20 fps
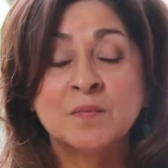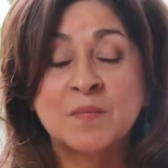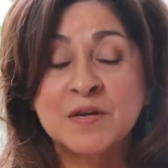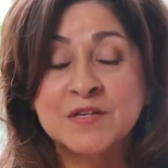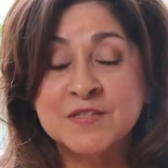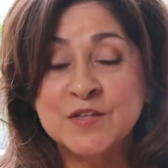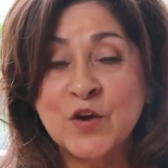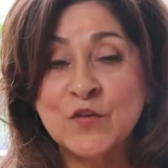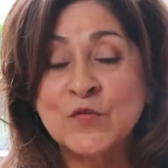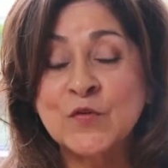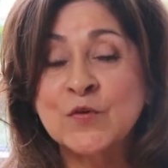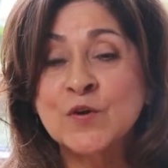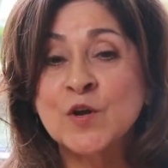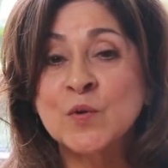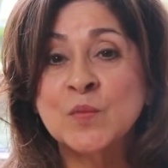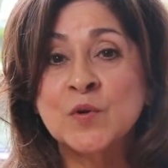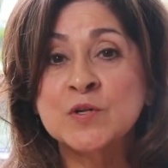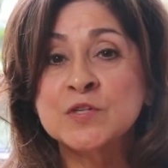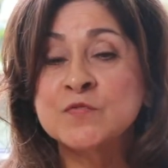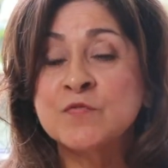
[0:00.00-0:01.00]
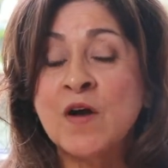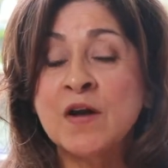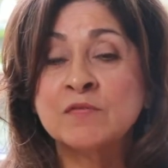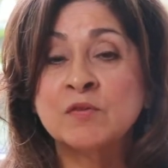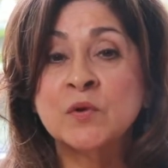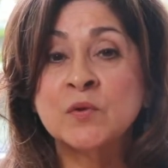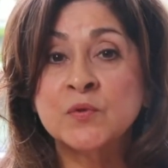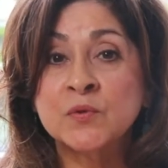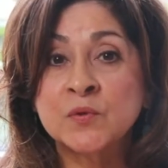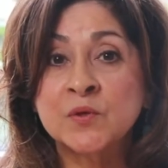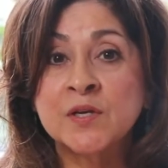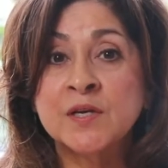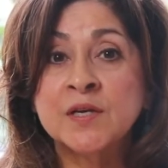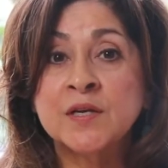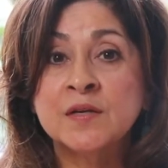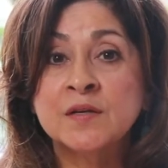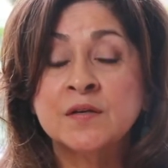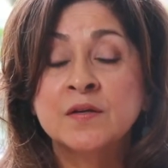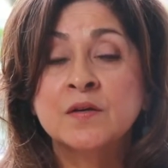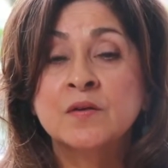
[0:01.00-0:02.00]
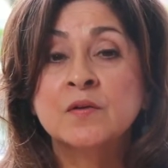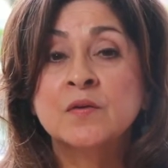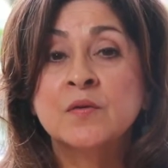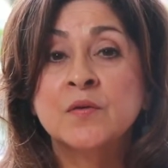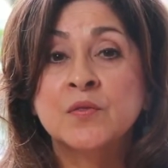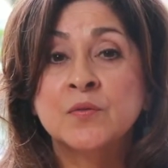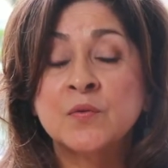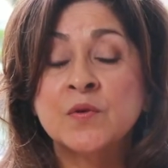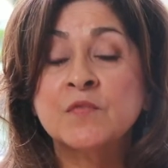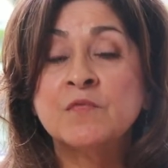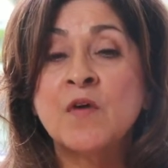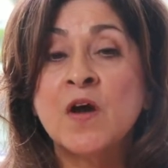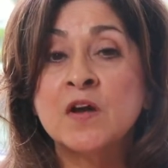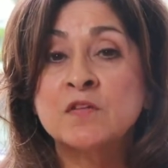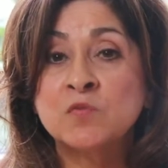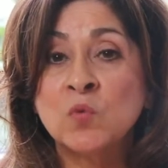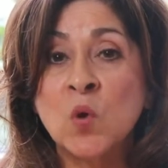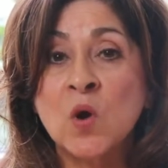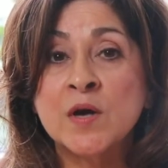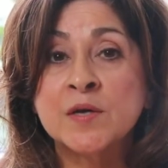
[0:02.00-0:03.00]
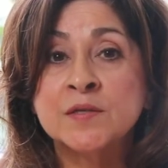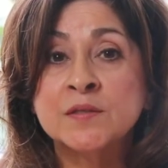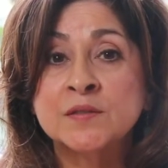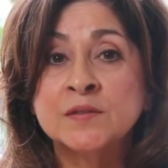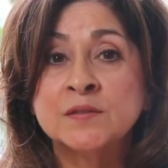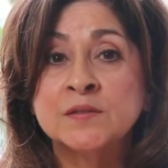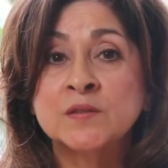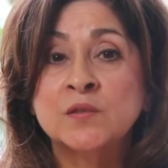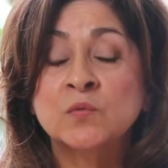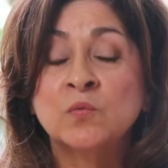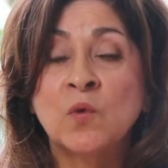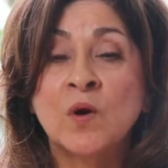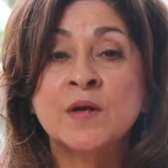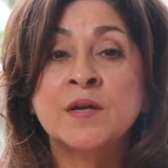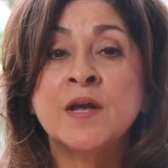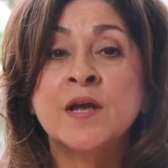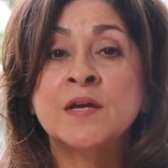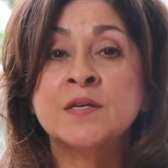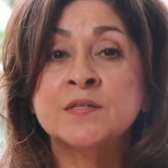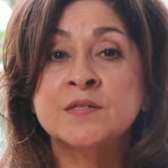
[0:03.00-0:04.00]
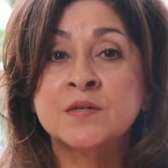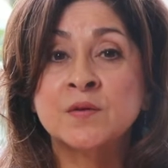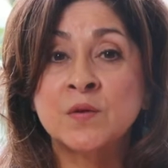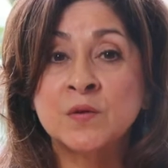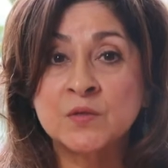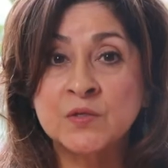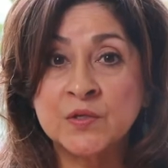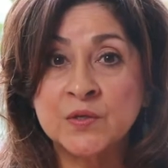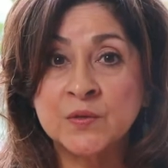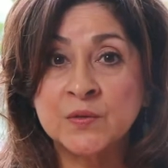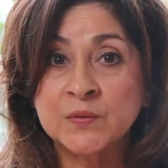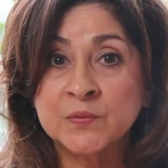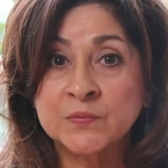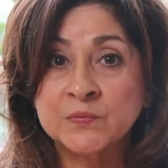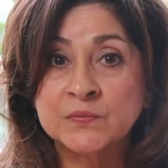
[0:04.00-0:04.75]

My cell phone number is 503-351-1802.